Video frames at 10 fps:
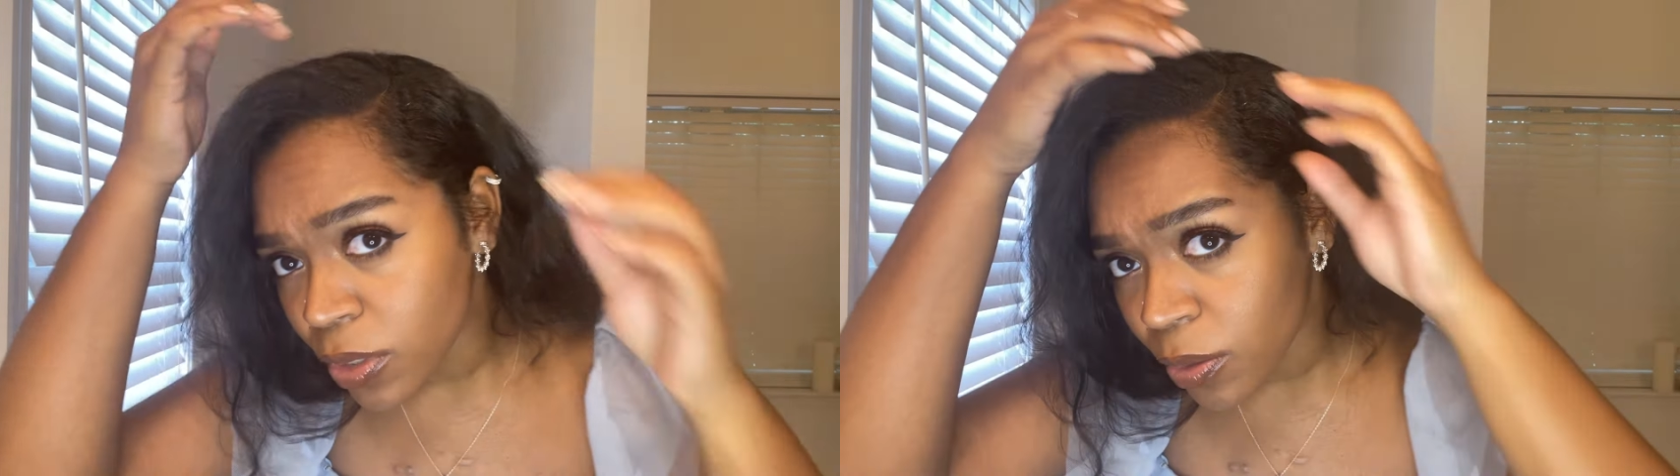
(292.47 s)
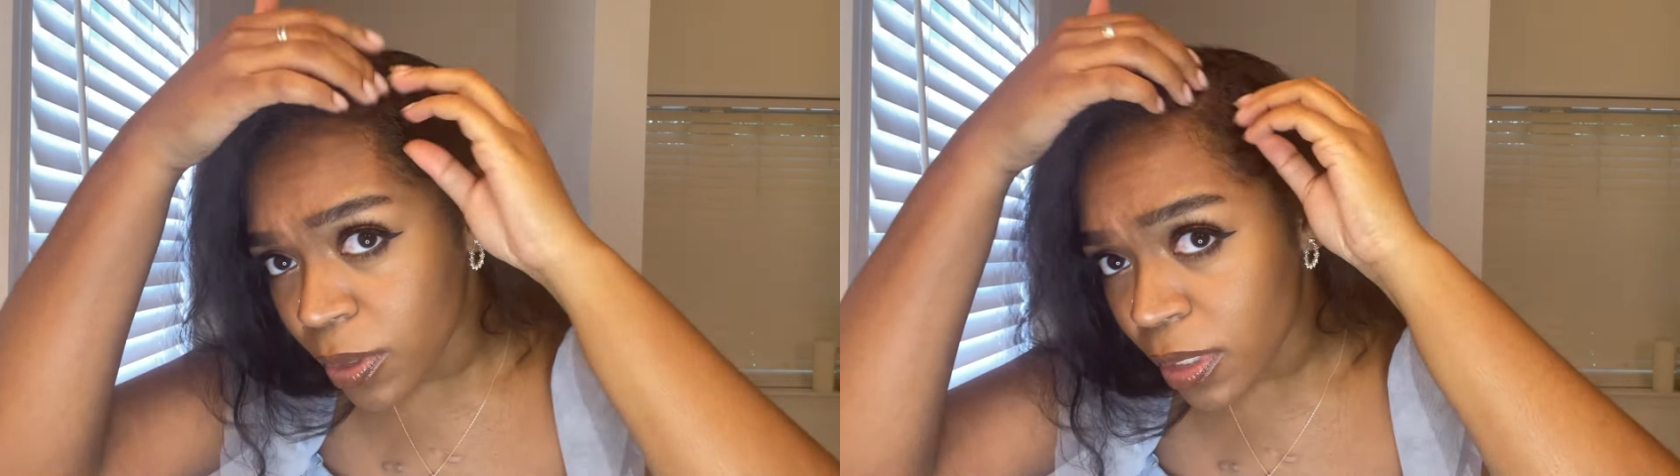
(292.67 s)

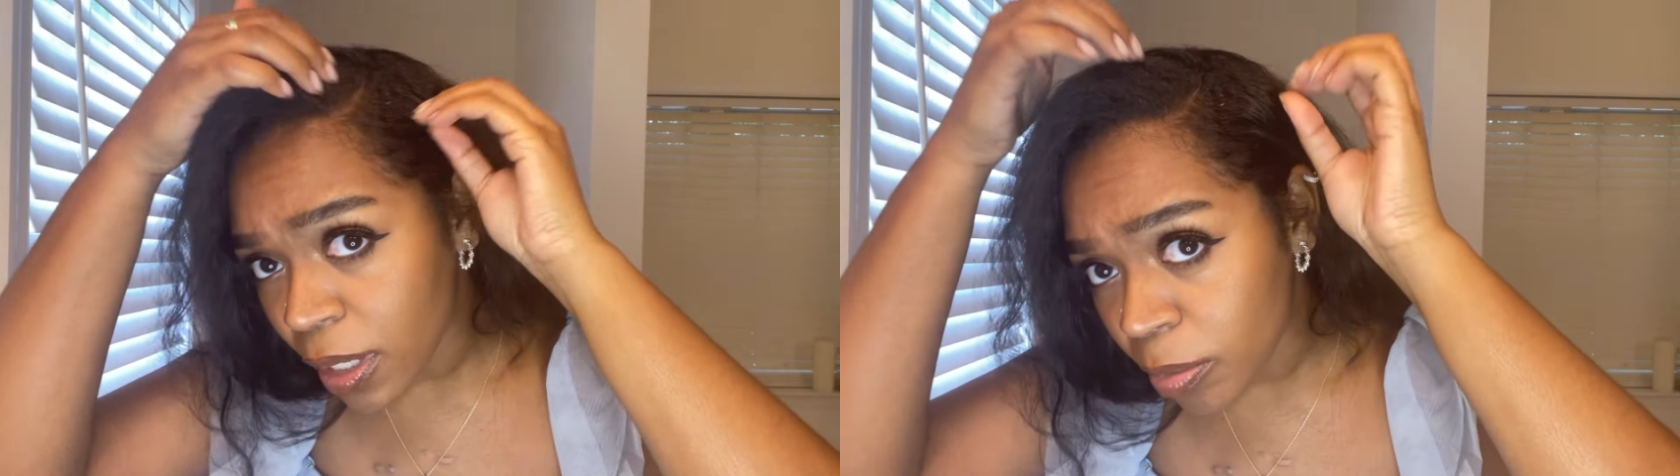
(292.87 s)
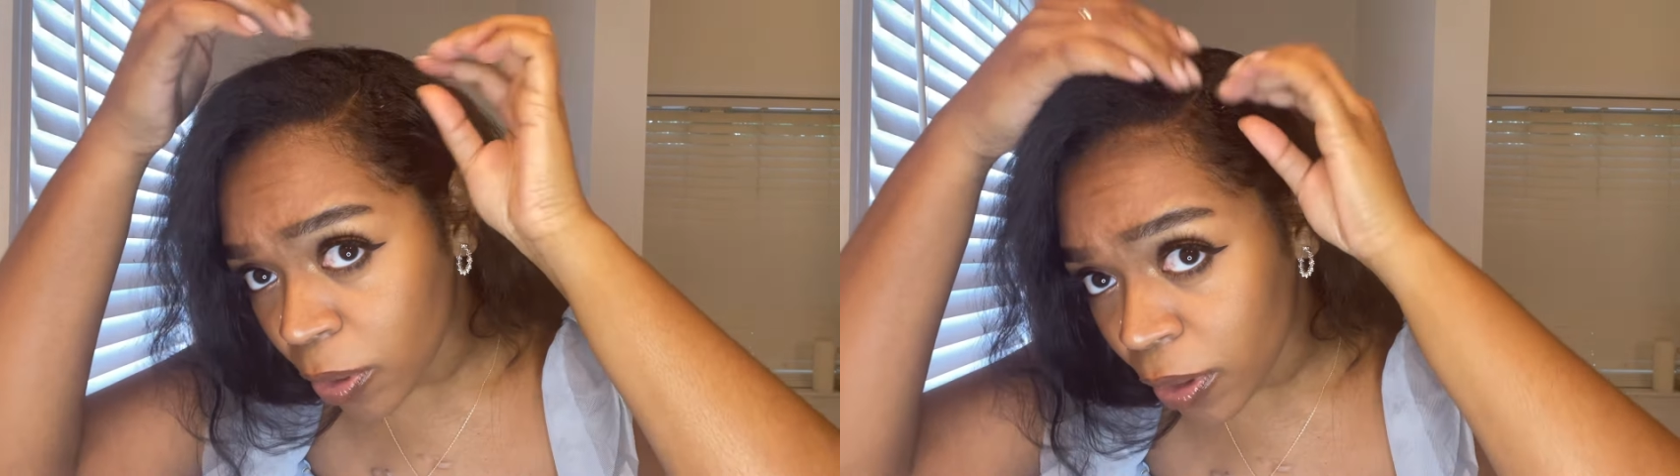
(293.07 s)
to a
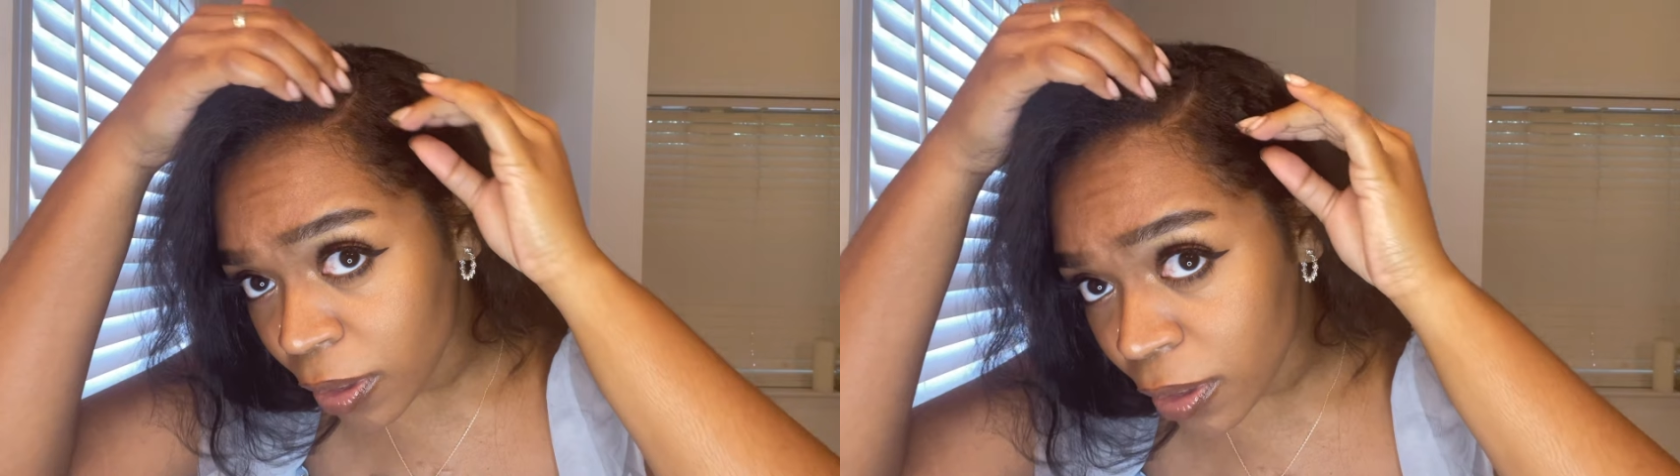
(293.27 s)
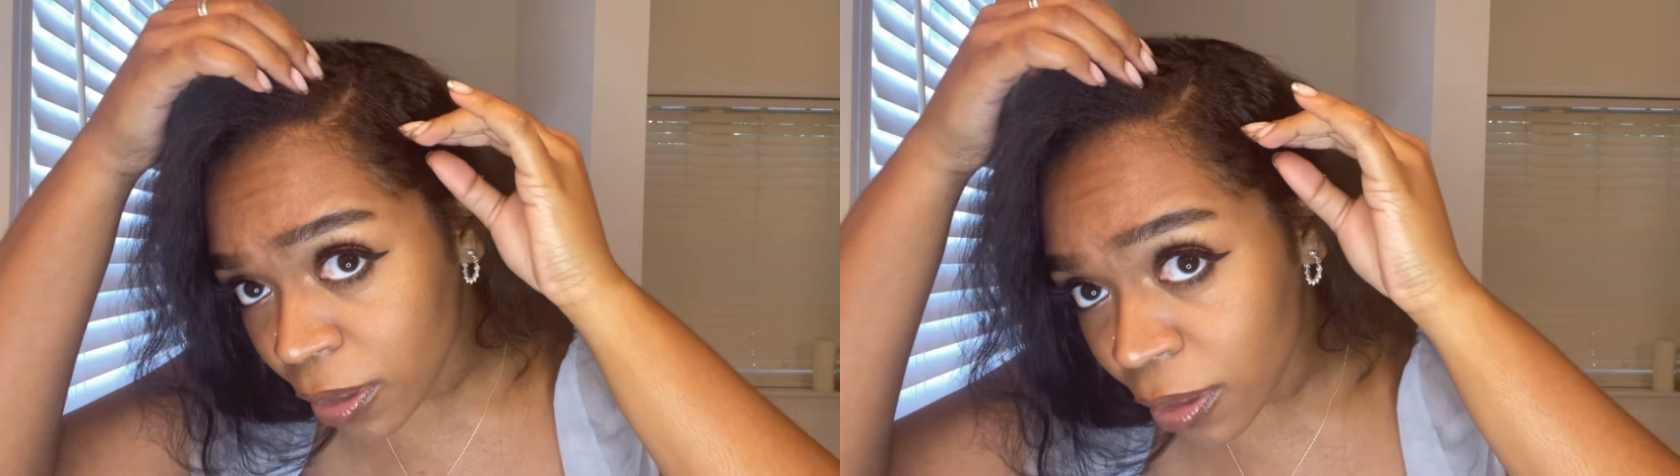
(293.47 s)
side
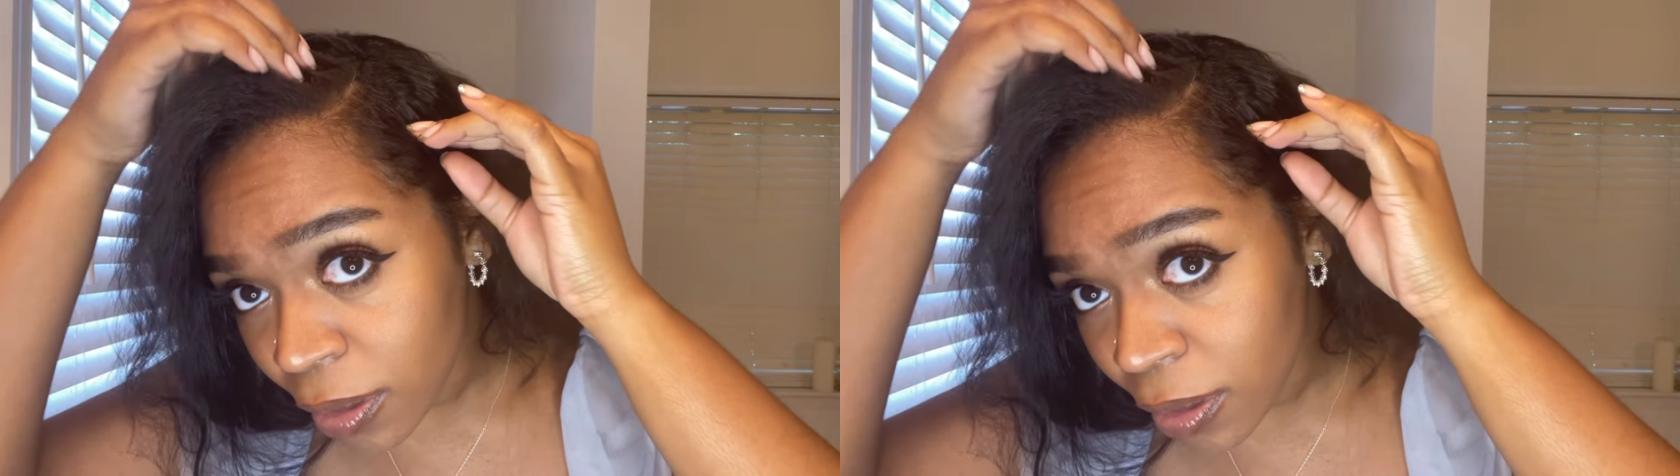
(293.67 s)
part,